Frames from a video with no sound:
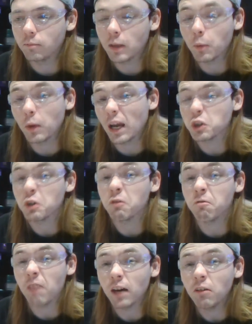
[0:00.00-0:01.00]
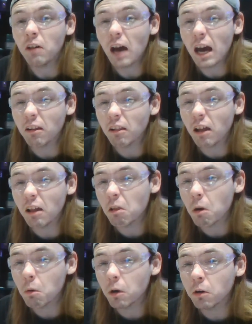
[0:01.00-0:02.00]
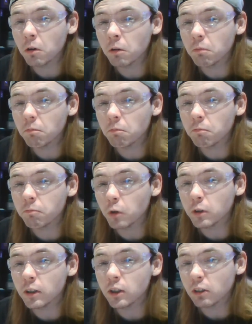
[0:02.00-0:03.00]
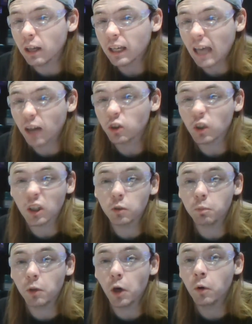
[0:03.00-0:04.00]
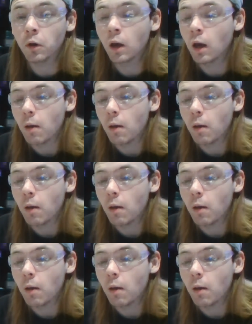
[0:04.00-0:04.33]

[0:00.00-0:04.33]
they would actually fail at a lot lower voltage, like actually explode,